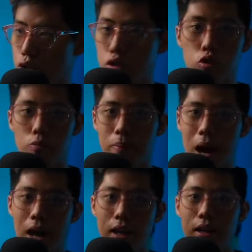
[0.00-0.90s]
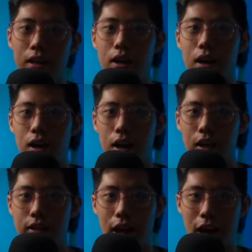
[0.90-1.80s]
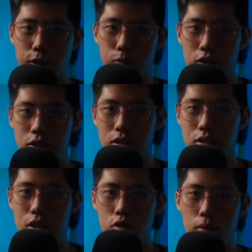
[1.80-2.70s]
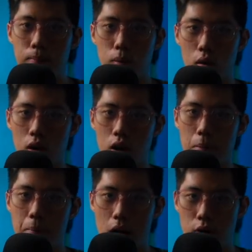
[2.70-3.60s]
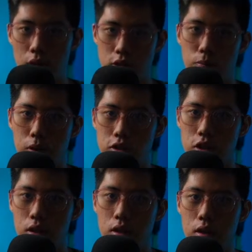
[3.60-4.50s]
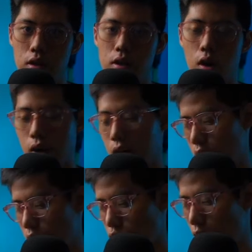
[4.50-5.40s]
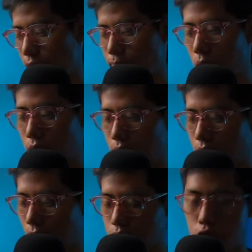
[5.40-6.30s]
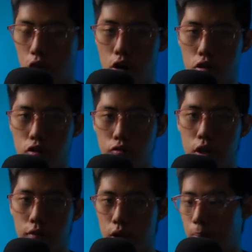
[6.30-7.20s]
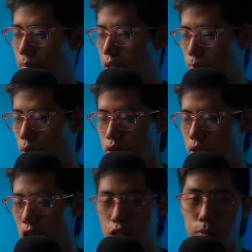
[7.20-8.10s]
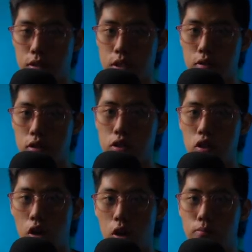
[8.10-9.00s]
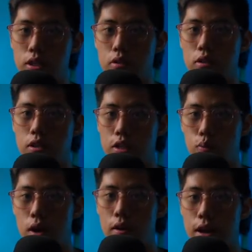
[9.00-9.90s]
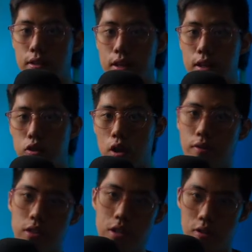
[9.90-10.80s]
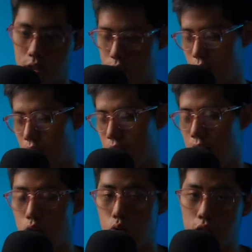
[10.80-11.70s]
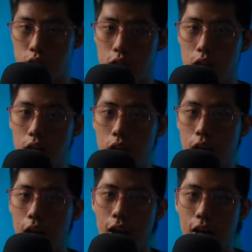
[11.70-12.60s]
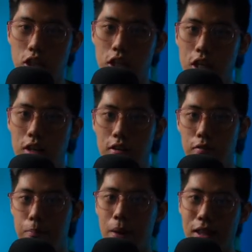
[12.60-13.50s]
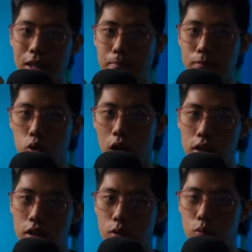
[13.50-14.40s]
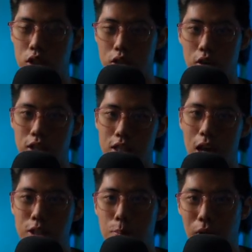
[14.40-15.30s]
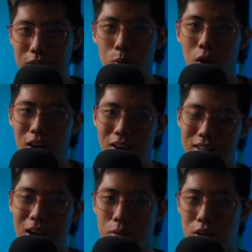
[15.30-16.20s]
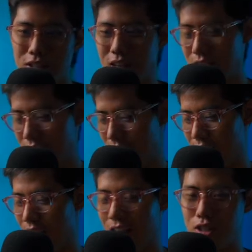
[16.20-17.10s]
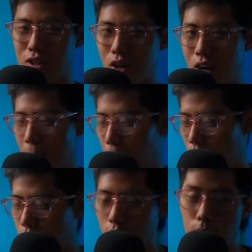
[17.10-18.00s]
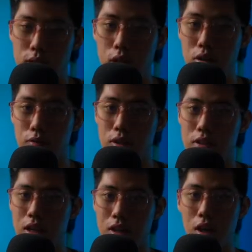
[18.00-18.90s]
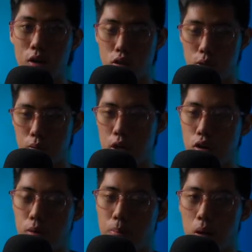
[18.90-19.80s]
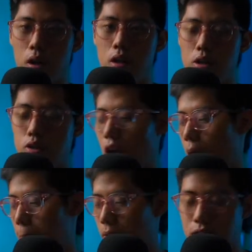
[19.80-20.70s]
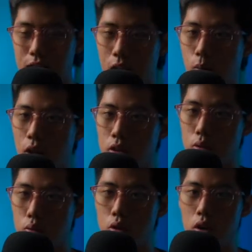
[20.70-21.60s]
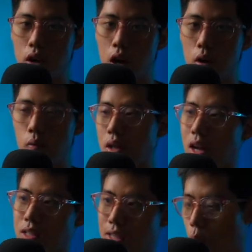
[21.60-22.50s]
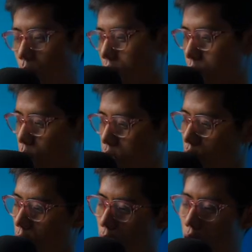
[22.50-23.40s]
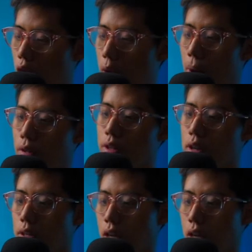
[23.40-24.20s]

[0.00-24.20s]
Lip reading: Should you buy the Expert's Secret book by Russell Brunson? Okay, so I bought actually all three of his books, Expert Secrets, .com Secrets, as well as Traffic Secrets, you can see here. And I actually didn't even buy them together, which is crazy. I actually bought them one at a time because I actually thought I bought .com Secrets first and thought it was a pretty good book. So I bought the second one to really understand what he was on all about.